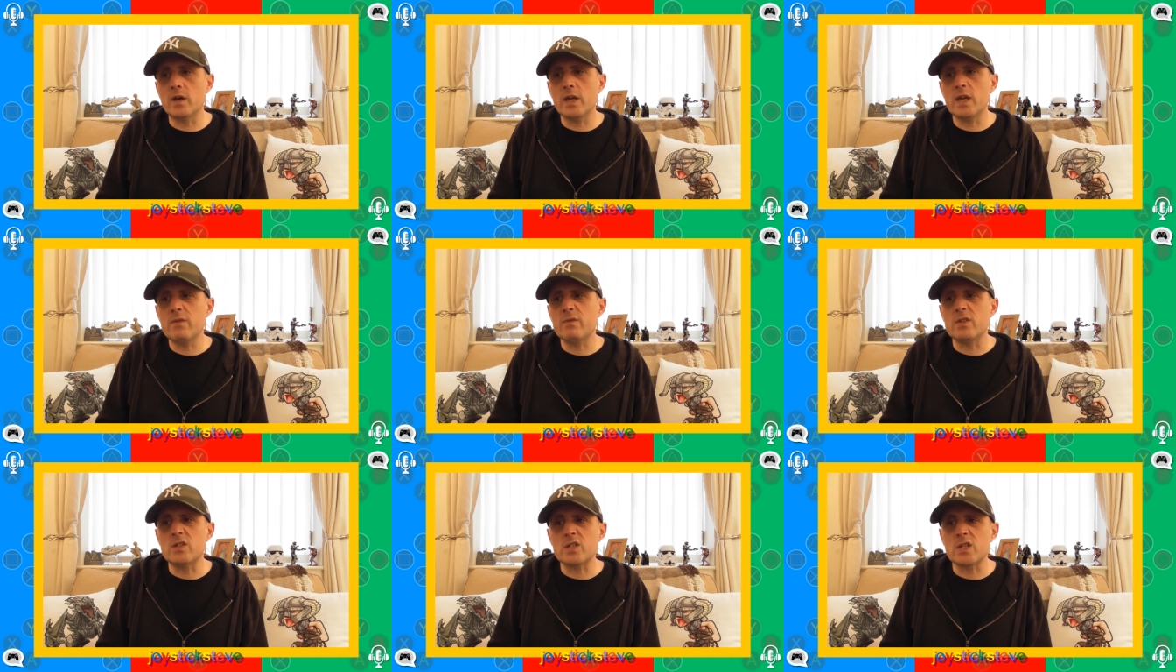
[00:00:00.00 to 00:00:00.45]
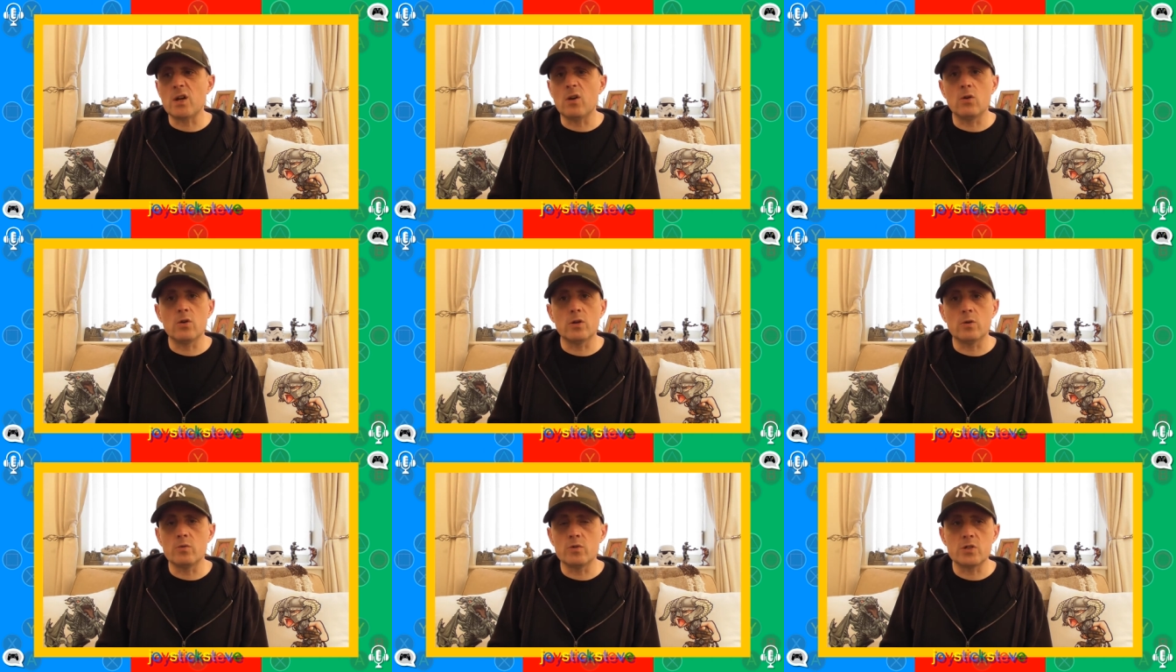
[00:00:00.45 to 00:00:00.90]
Like even
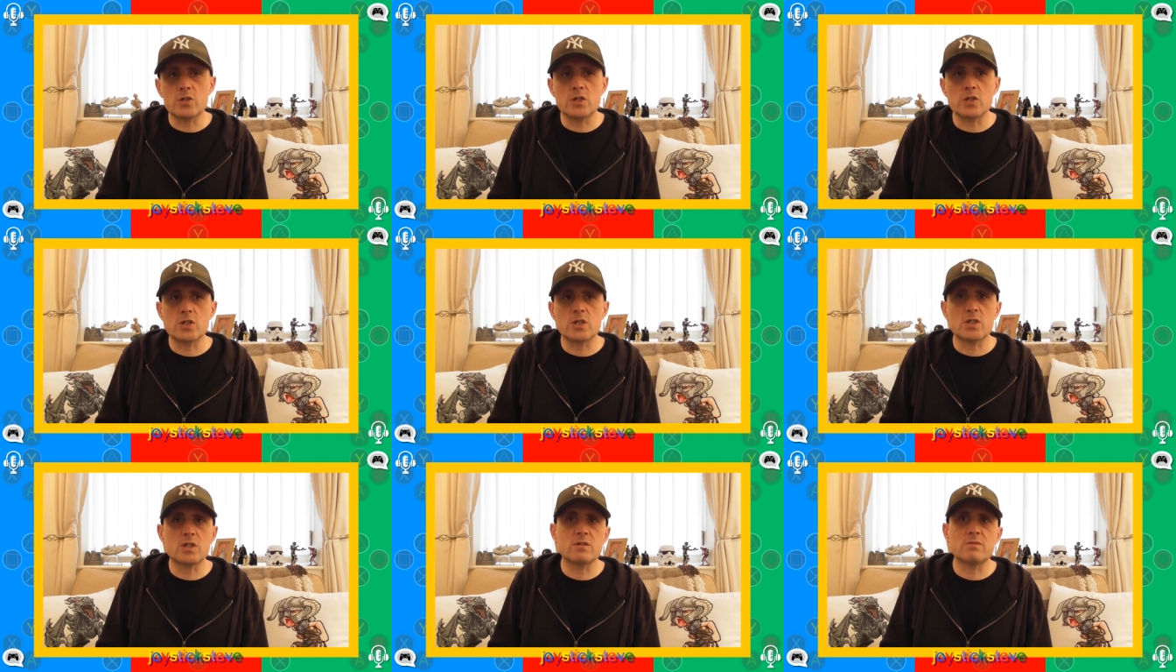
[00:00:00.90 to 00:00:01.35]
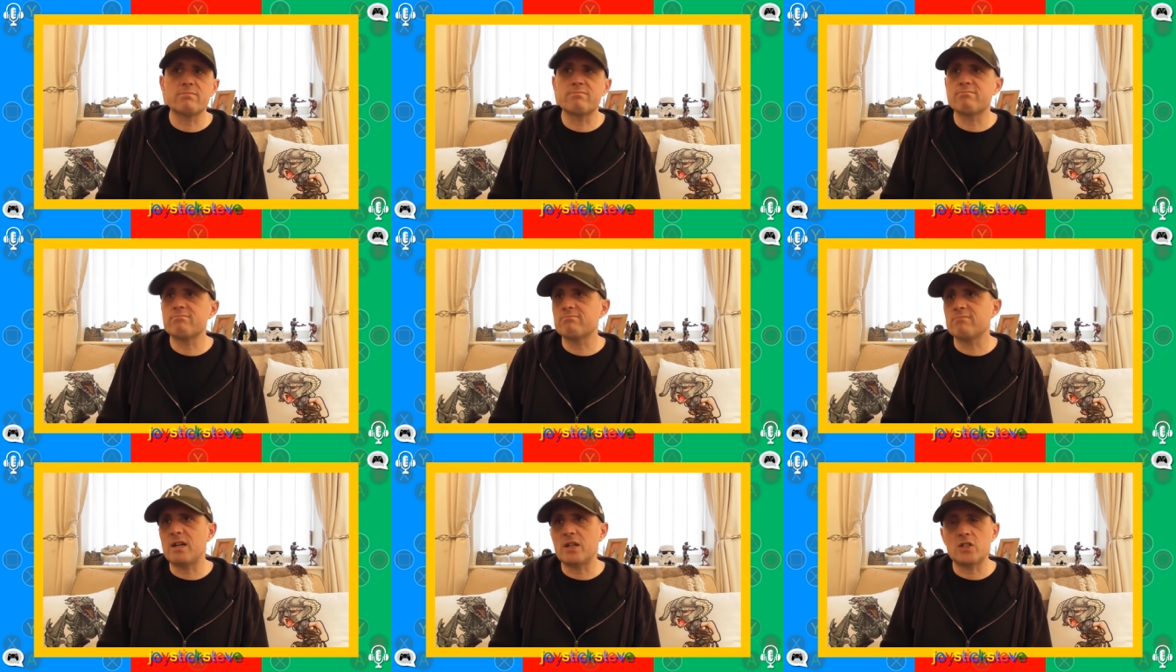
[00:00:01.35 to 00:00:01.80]
Zelda was just,
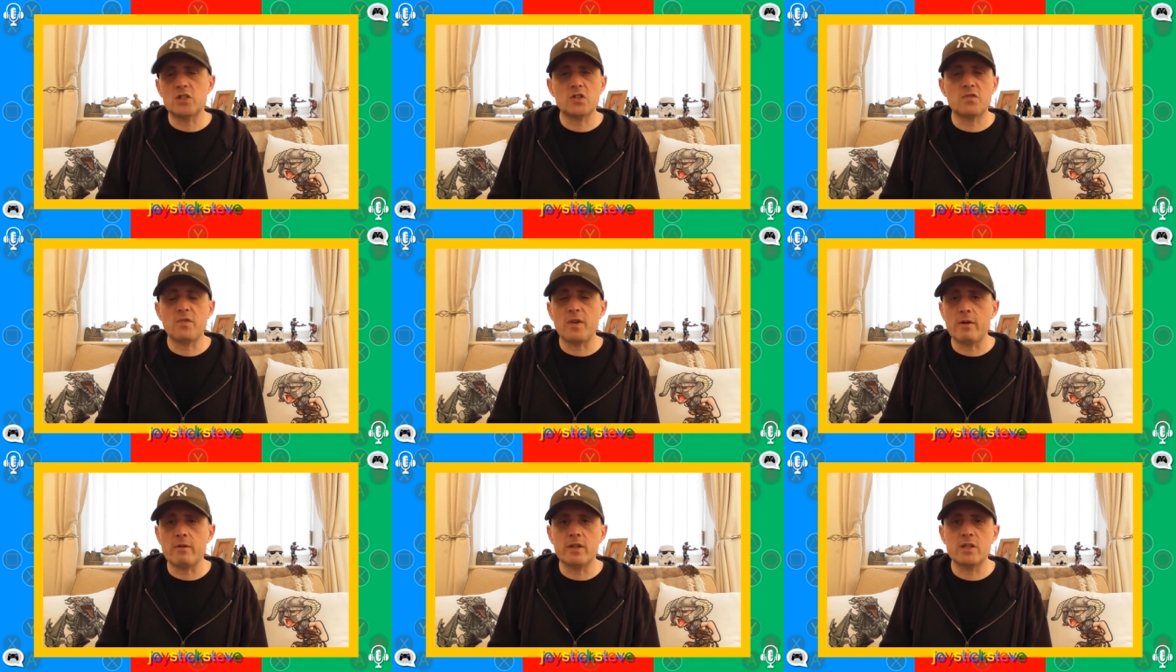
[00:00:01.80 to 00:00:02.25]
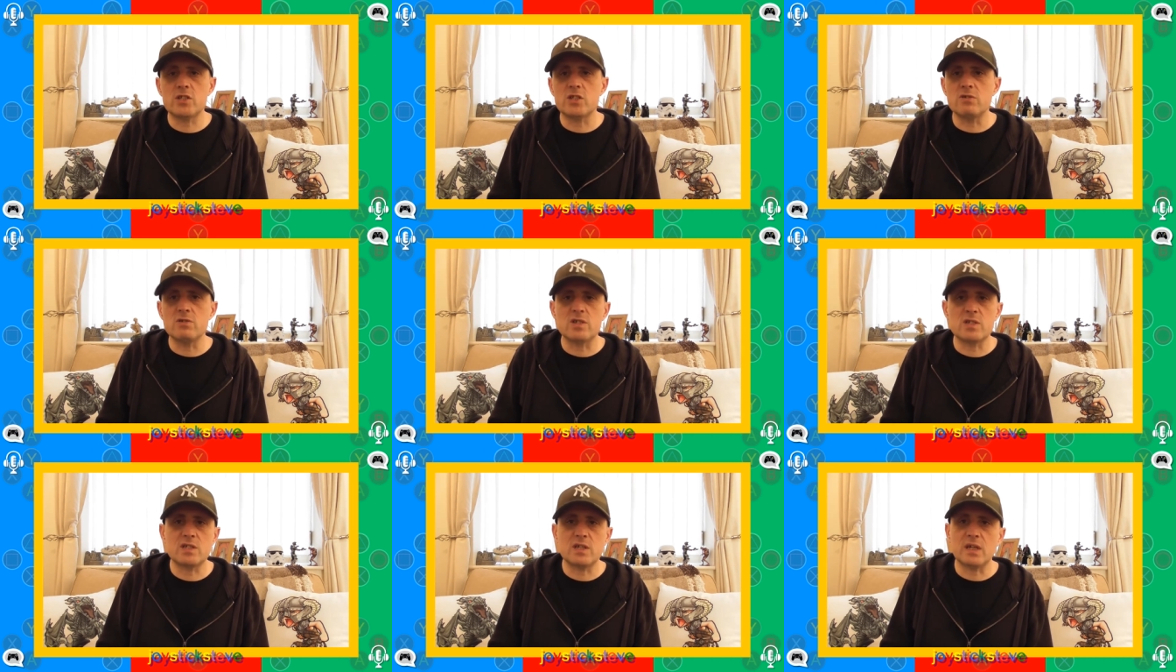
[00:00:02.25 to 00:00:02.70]
I just found it
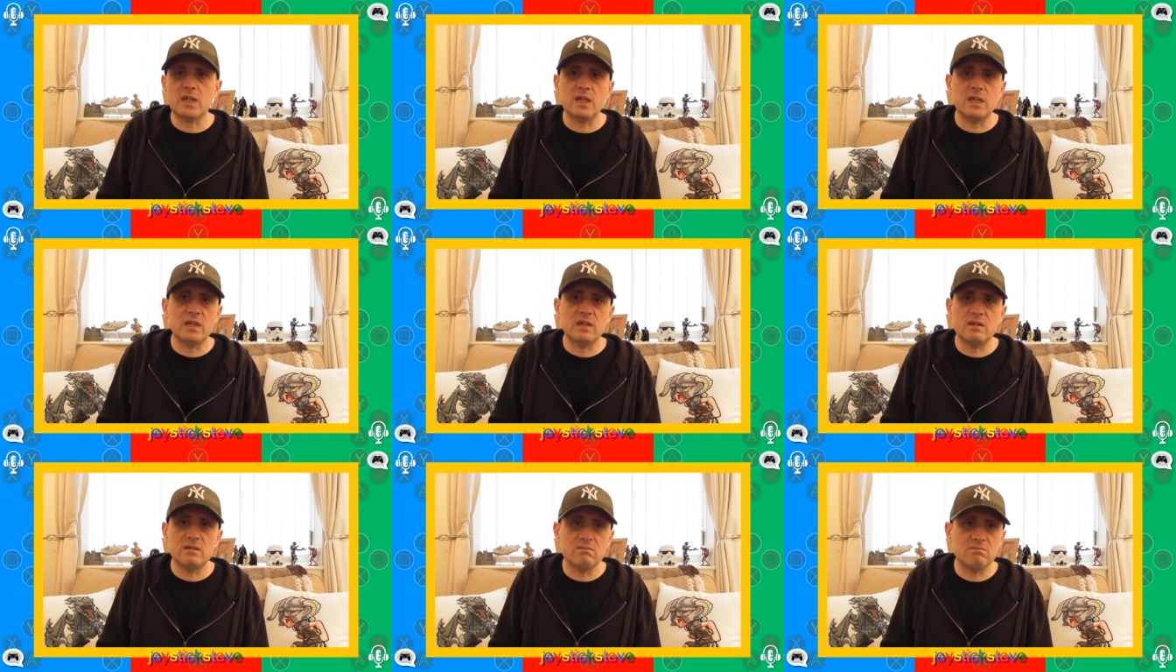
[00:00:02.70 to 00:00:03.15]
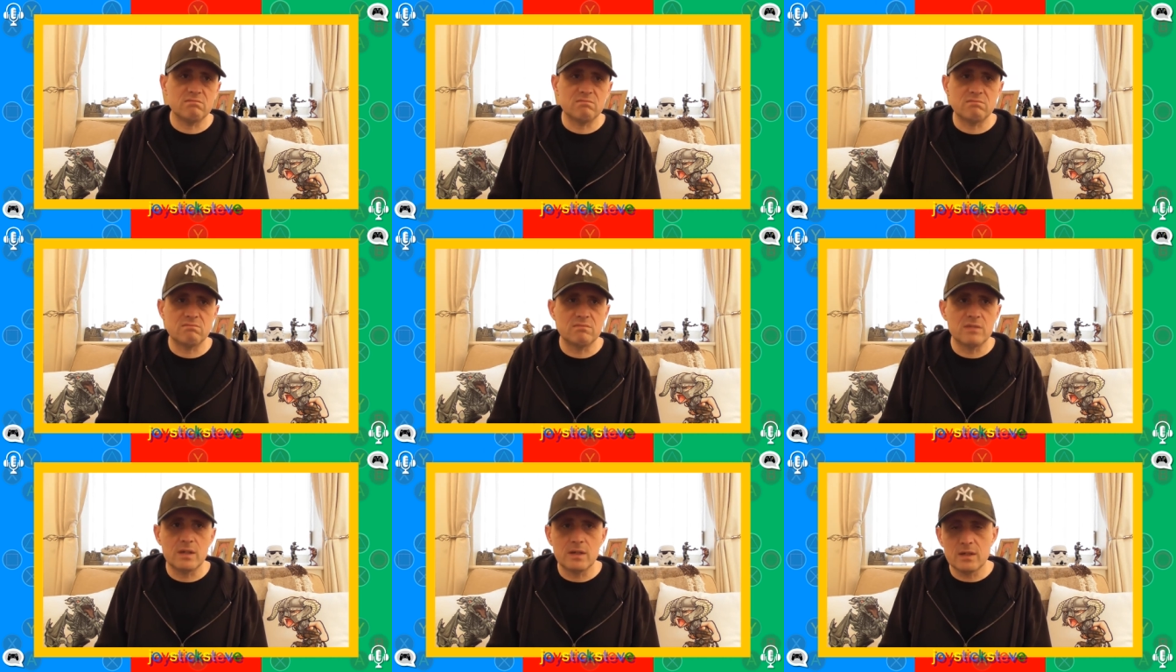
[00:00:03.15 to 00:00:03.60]
too sticky,
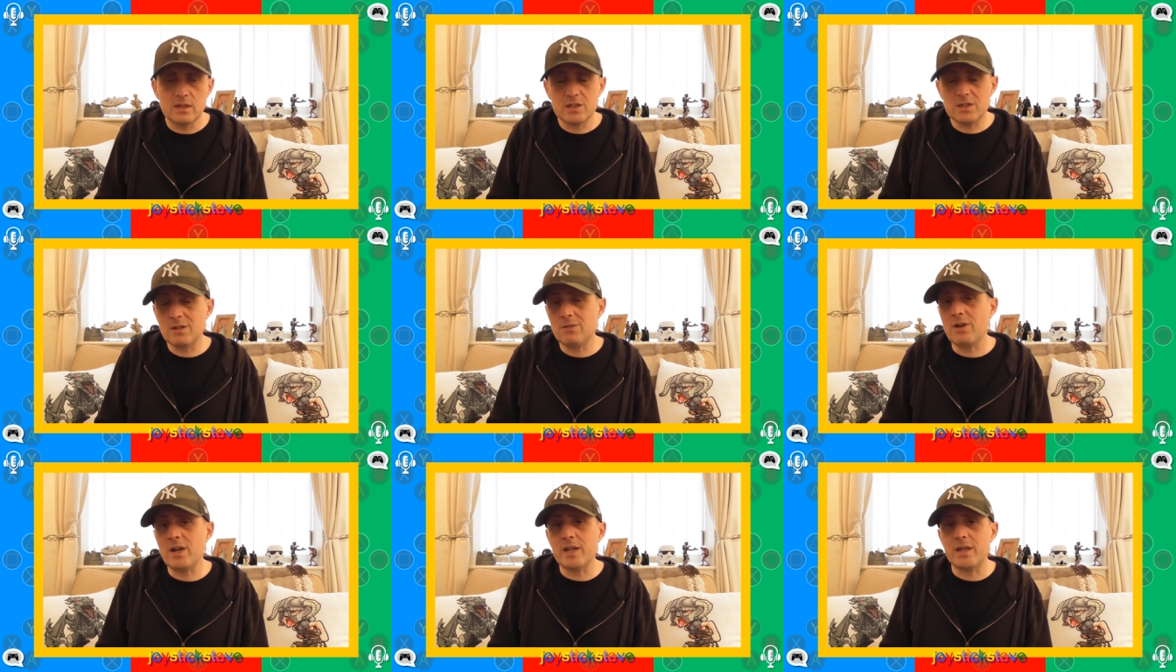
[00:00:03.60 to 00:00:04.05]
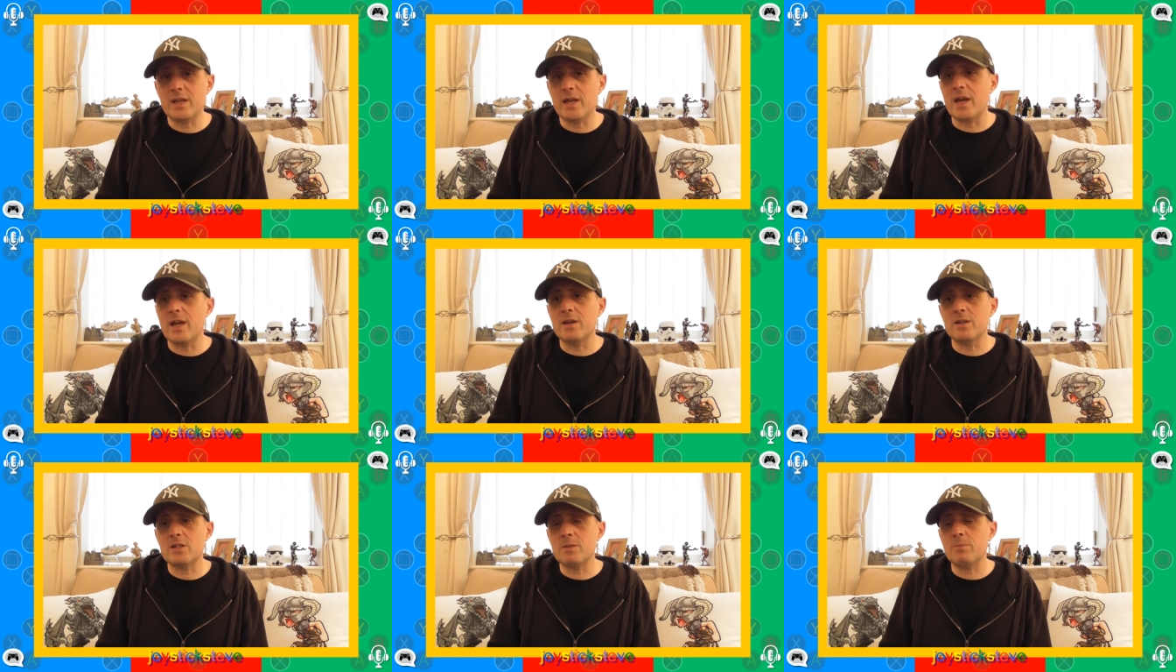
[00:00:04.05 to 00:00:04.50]
and it's a great
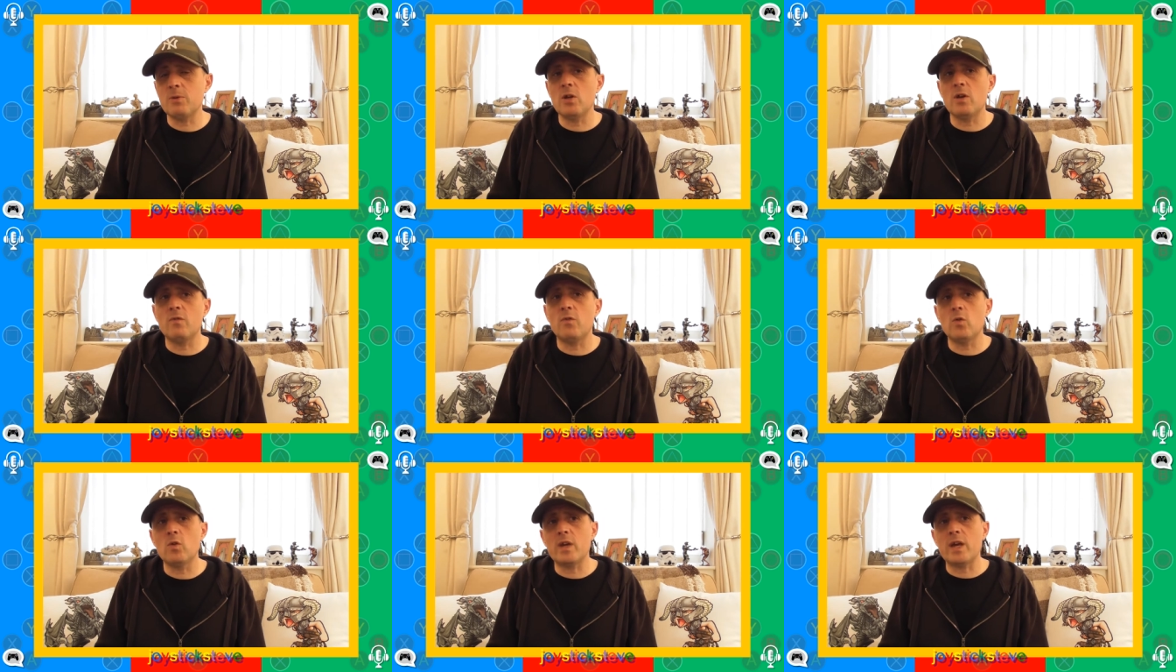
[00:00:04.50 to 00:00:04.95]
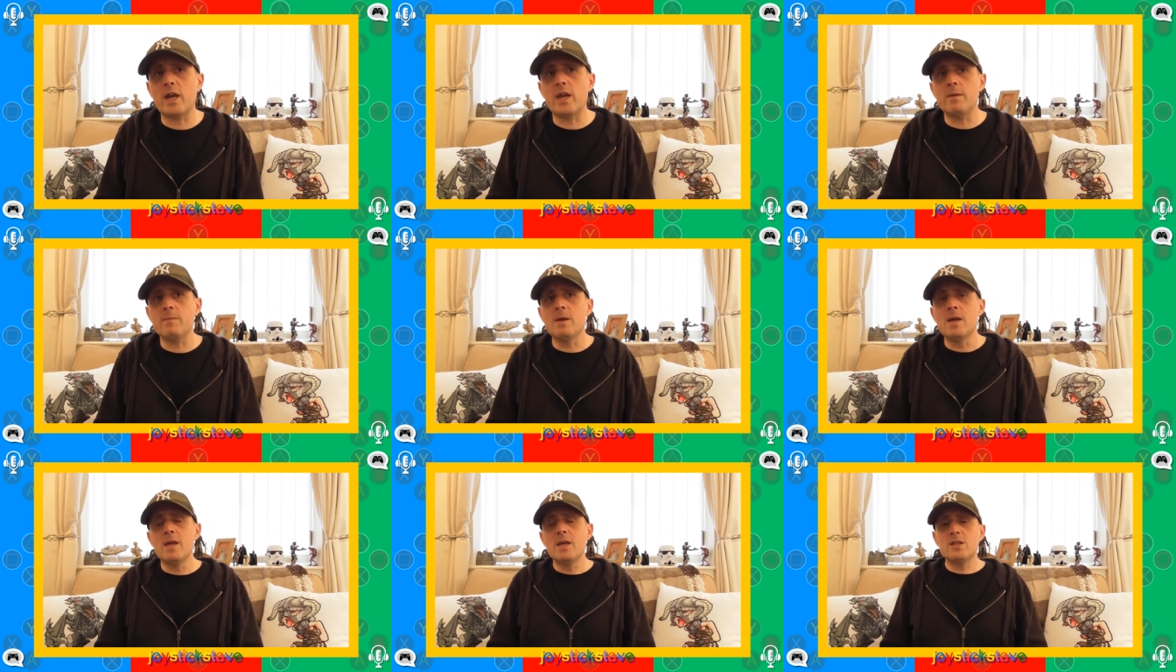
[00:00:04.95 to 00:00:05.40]
game. It's a beautiful
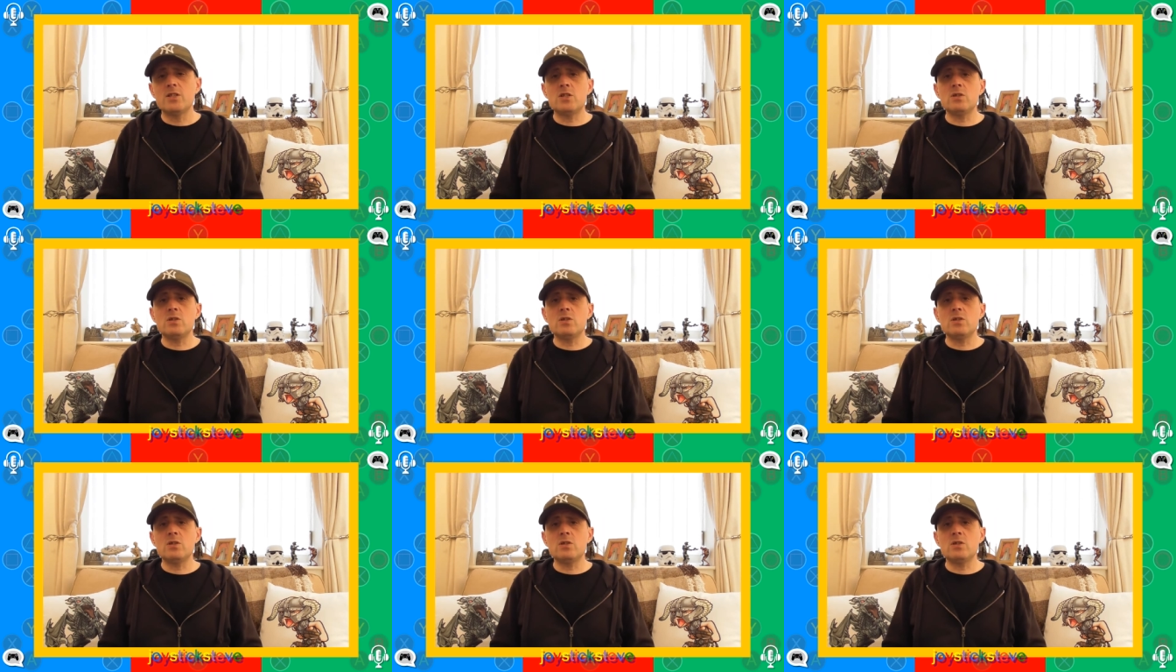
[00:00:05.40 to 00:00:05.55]
game.